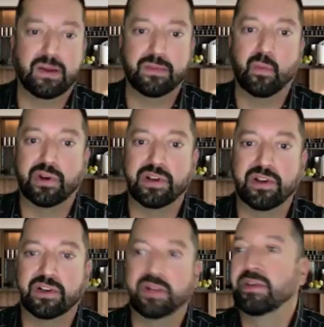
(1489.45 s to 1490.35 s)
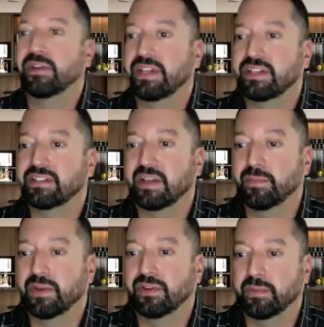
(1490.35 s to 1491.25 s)
work on our communities and
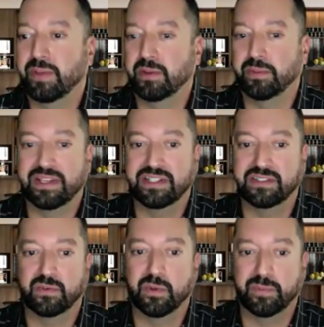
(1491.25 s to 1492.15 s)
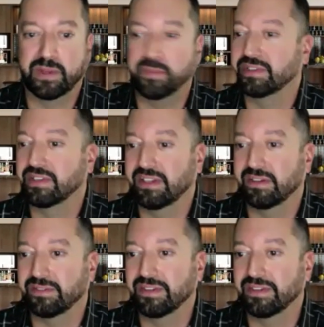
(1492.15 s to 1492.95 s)
build a better place for people to live.